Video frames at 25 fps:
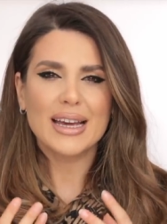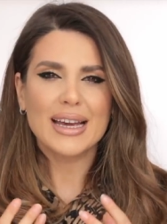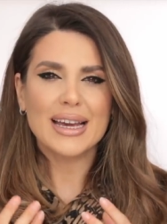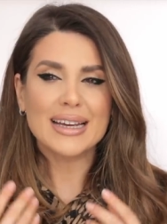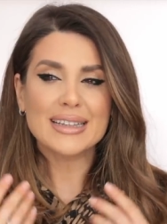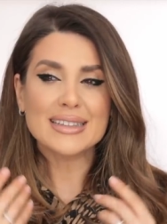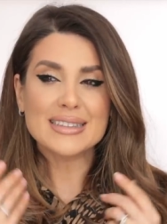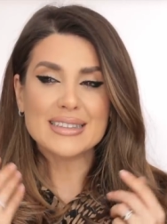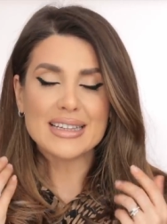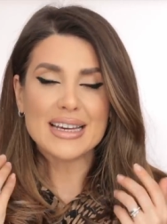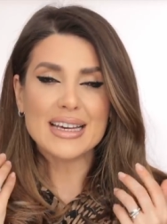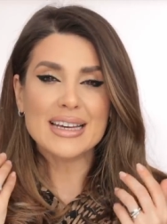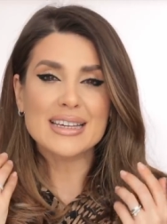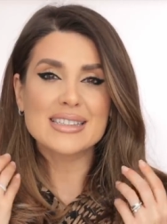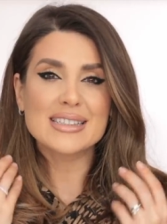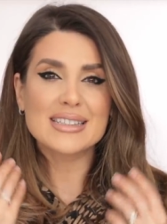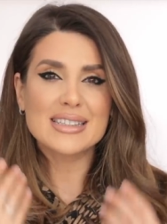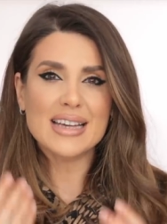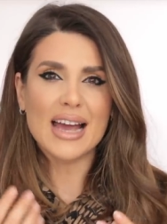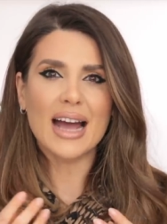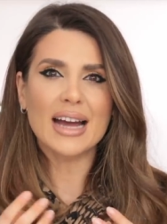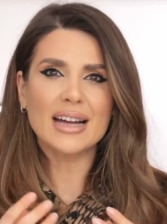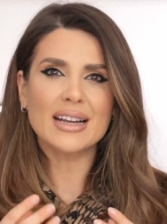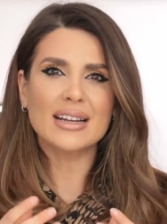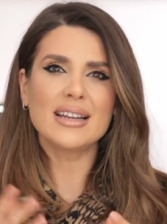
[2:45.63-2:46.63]
It's
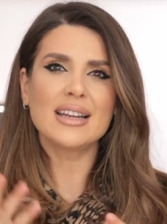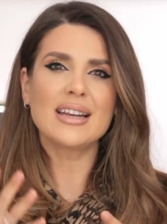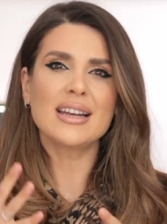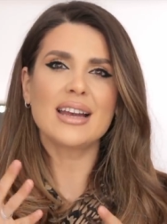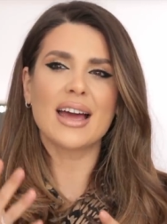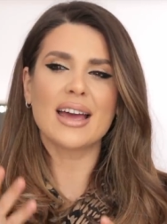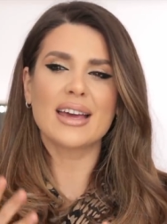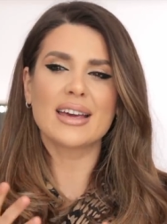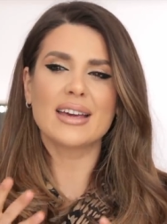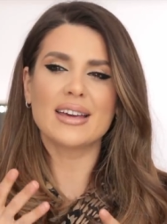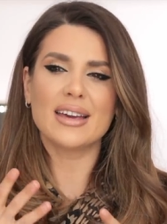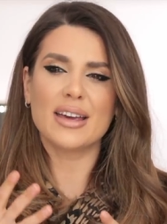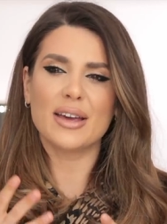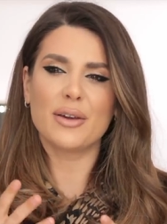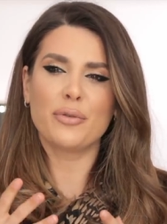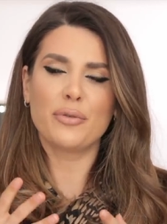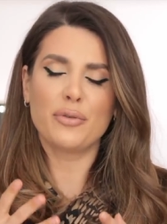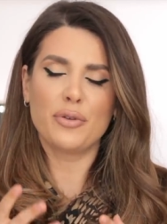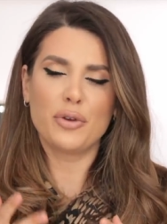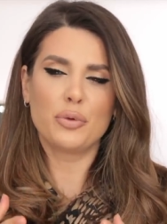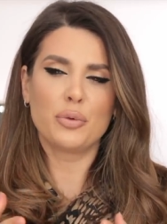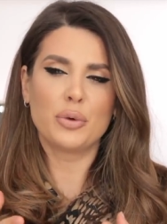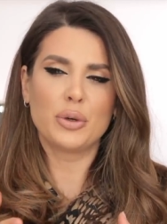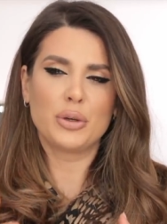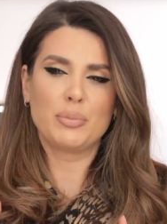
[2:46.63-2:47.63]
exactly like
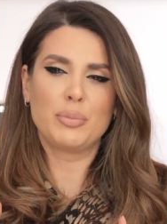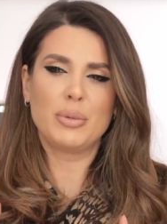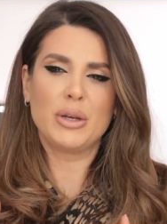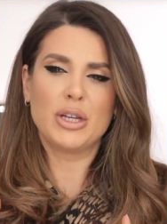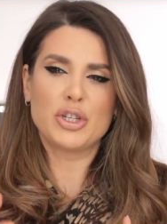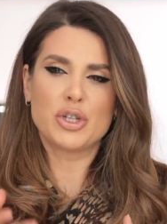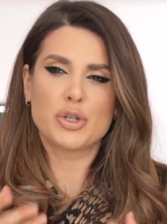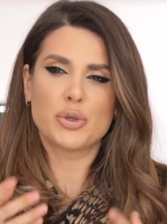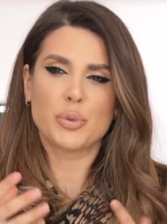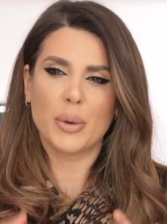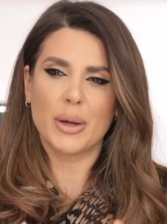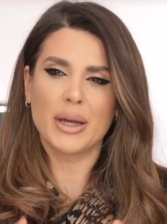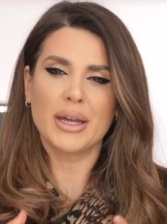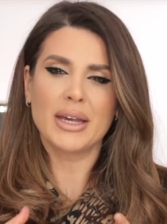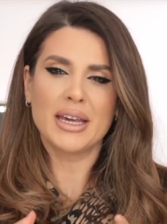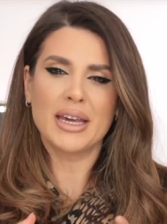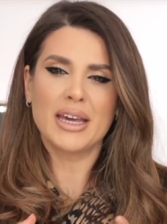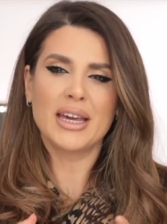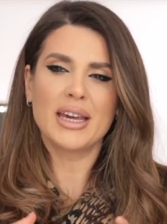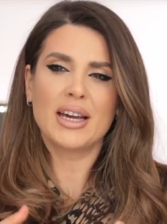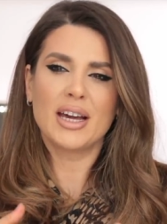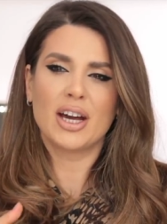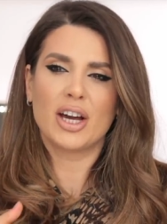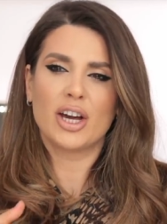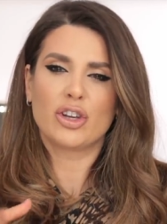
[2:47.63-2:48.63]
if you would be
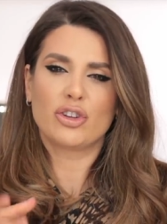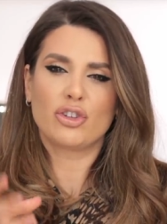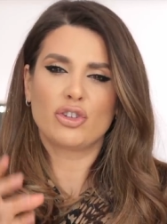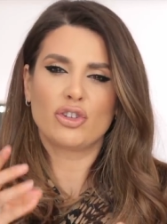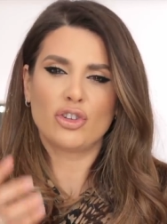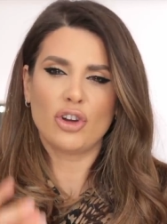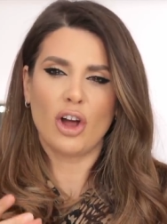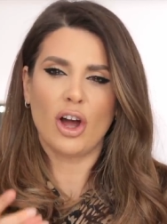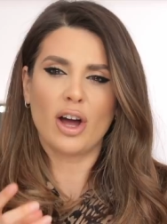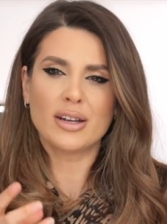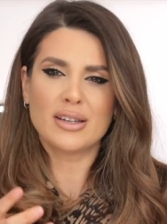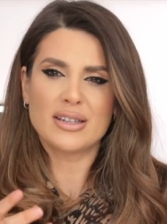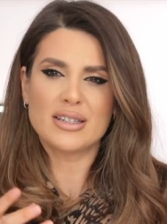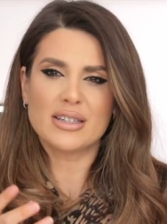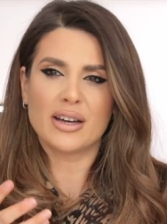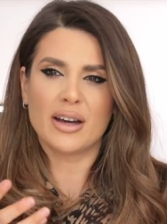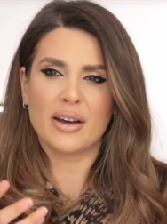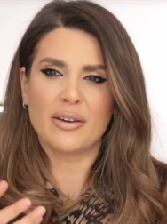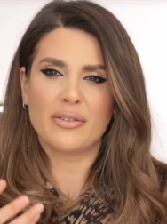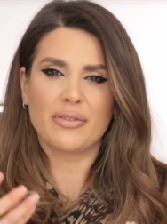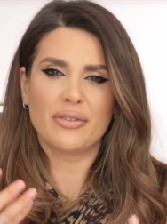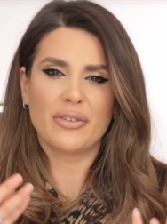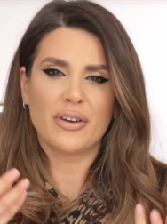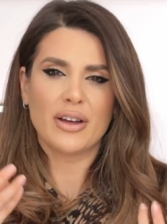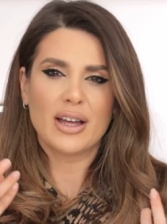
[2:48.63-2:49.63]
drinking a shot
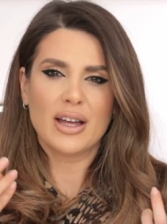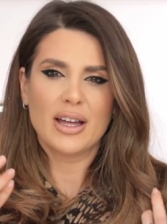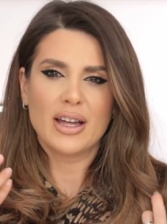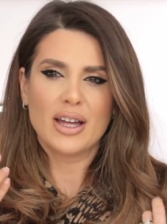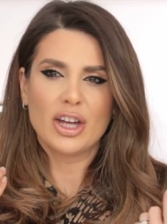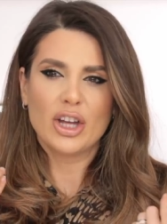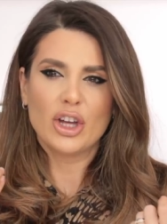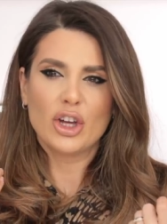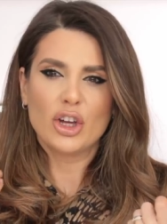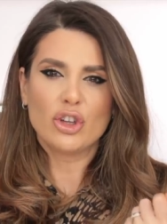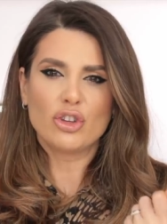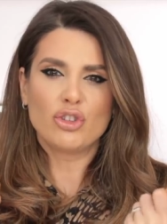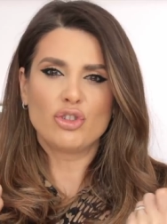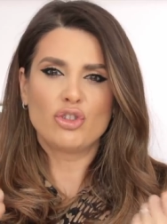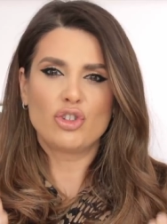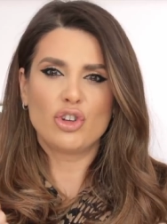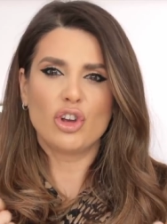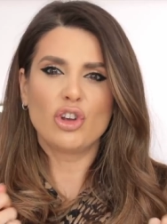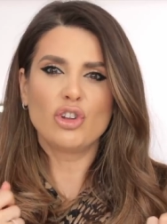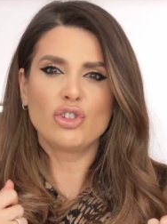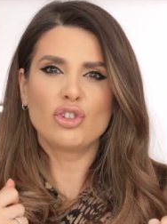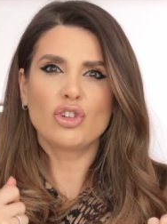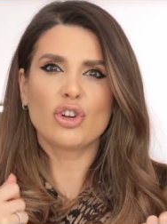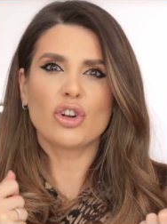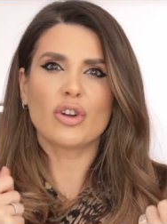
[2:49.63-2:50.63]
of
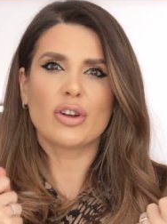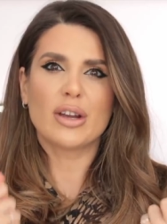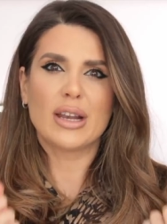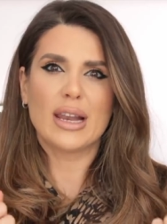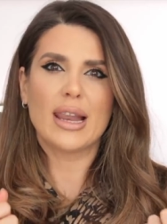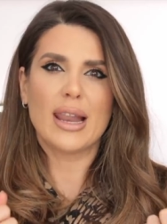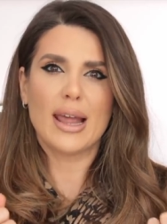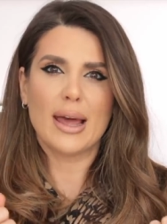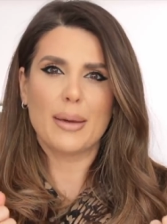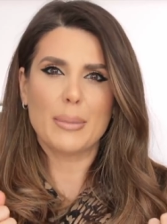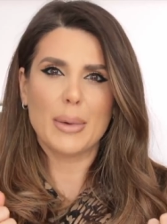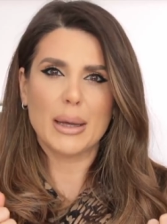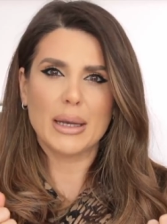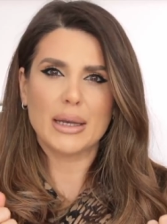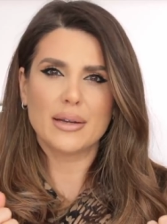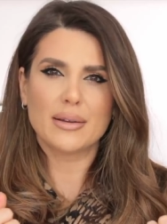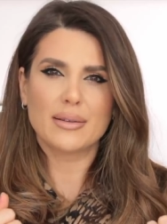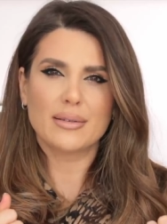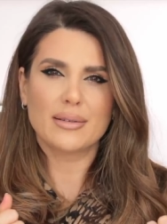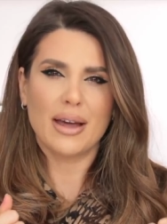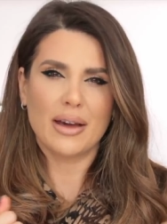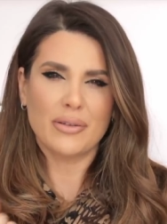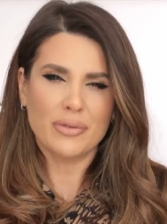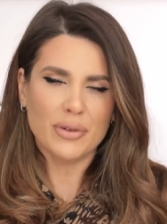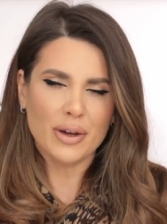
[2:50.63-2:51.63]
ginger and lemon.
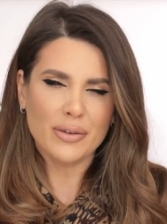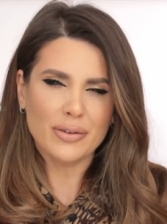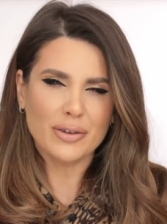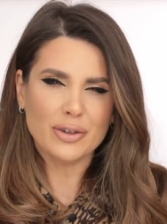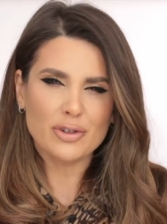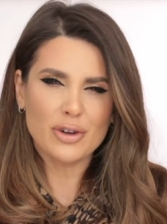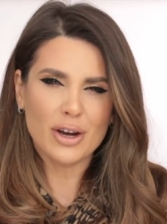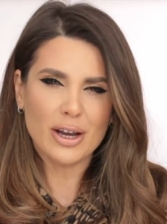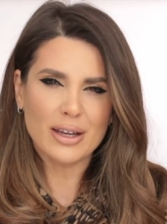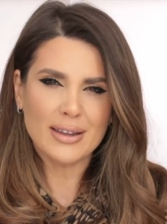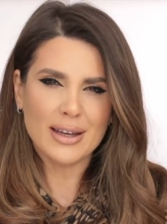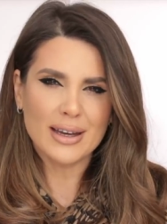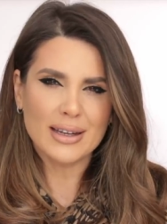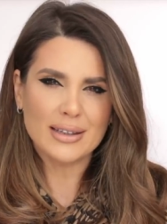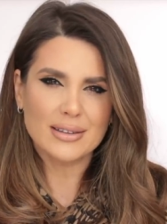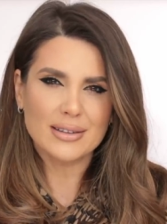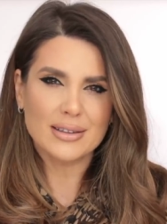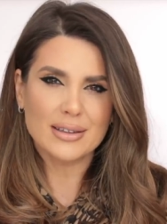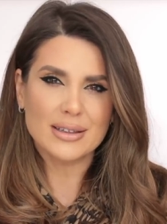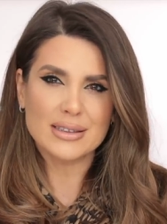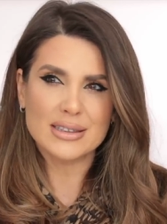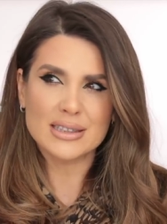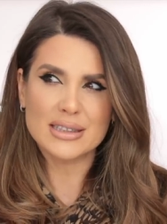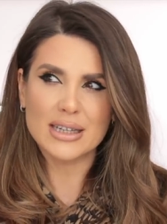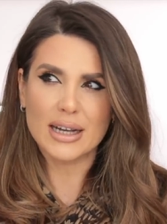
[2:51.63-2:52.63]
Have you ever tried that?
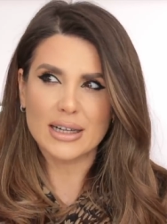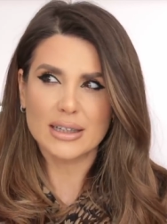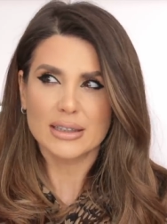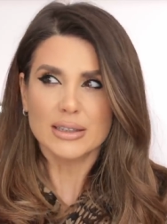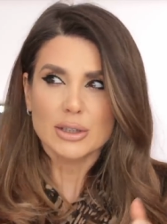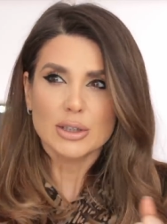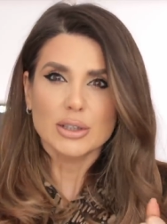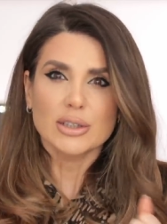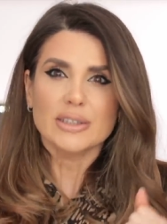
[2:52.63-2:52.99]
It's like,